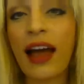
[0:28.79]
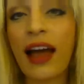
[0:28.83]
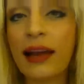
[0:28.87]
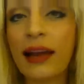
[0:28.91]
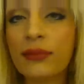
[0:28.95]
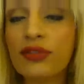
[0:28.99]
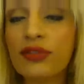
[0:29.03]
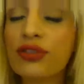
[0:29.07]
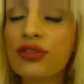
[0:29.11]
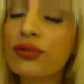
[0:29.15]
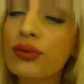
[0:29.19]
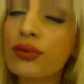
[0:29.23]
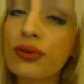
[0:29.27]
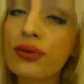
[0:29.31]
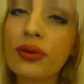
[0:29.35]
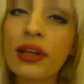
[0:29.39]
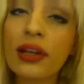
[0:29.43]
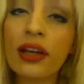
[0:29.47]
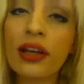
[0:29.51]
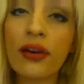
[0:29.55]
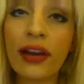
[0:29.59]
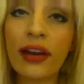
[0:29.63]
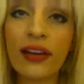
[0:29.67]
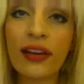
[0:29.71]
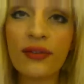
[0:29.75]
I'm
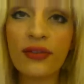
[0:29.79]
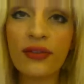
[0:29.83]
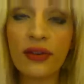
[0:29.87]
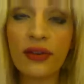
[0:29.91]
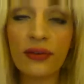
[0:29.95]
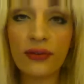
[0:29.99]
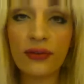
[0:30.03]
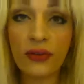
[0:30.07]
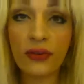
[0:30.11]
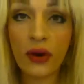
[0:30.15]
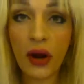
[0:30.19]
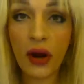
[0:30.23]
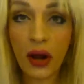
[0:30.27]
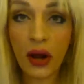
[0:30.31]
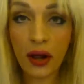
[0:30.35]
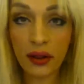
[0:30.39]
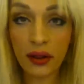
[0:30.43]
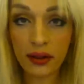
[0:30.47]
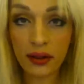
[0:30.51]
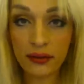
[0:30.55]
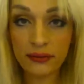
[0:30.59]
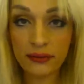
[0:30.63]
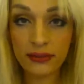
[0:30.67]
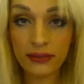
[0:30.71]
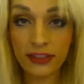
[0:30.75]
truly grateful for
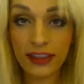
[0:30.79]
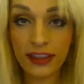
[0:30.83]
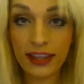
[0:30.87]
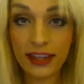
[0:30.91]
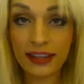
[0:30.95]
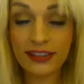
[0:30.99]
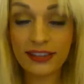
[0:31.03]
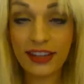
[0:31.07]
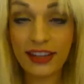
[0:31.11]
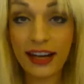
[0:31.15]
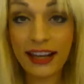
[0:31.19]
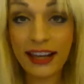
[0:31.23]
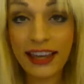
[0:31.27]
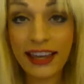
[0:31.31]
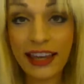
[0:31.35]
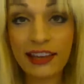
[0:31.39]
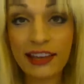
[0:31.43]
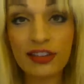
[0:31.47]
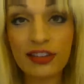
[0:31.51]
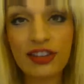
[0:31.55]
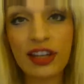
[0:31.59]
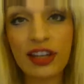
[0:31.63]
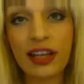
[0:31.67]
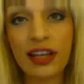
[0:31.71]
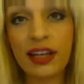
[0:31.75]
all of the
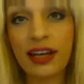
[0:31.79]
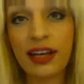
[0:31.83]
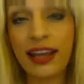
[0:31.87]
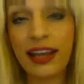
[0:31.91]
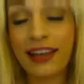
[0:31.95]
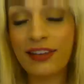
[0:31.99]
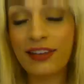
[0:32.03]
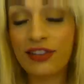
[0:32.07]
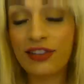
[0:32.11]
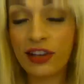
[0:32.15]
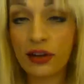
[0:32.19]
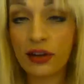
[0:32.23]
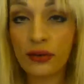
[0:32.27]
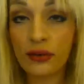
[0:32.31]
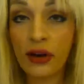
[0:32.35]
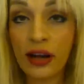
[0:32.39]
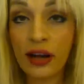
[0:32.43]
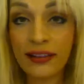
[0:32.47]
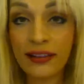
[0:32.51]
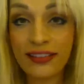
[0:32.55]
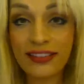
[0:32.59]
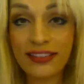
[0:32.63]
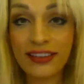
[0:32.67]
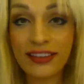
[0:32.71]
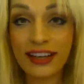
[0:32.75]
dedication and
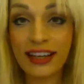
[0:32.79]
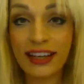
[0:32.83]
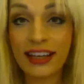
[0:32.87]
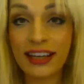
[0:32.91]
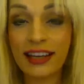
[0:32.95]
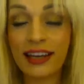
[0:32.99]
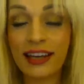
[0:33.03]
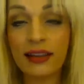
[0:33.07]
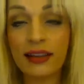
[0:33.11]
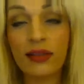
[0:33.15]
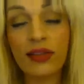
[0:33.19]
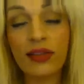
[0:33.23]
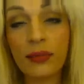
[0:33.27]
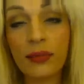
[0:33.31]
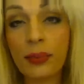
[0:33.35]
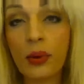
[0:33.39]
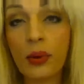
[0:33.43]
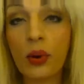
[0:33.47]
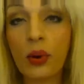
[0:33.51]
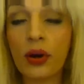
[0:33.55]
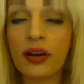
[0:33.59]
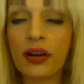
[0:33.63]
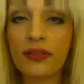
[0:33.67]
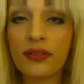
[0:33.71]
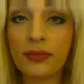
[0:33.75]
generosity and
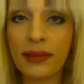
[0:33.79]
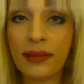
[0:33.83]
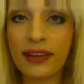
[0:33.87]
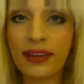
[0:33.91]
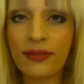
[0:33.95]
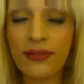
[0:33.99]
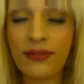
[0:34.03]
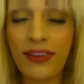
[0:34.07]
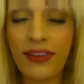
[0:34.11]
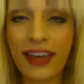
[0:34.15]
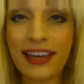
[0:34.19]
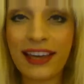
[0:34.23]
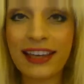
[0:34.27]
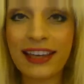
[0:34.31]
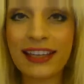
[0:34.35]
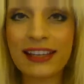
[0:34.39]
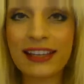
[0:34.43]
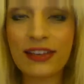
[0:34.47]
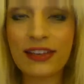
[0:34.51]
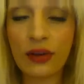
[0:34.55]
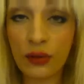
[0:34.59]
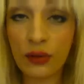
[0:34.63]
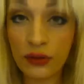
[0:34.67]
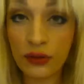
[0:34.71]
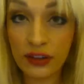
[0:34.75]
support of my
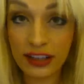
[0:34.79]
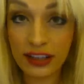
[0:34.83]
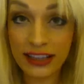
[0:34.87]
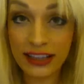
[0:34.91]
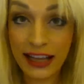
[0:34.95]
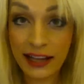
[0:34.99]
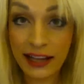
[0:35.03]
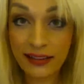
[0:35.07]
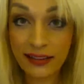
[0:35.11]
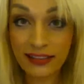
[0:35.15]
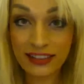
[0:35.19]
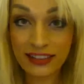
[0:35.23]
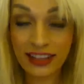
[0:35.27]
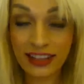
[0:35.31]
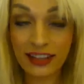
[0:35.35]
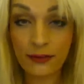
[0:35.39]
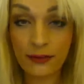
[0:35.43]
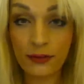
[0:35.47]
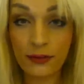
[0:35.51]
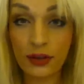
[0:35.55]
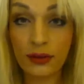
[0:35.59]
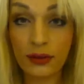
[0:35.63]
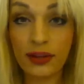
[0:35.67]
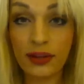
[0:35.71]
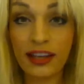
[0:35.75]
fans over the last
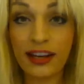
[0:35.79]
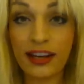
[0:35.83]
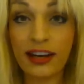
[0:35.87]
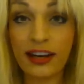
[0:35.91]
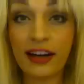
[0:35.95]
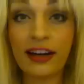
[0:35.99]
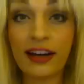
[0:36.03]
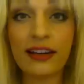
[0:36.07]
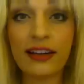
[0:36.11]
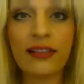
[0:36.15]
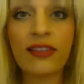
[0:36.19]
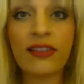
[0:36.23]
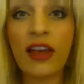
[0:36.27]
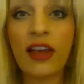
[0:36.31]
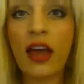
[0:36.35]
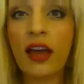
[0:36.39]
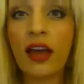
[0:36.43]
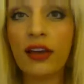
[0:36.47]
few years.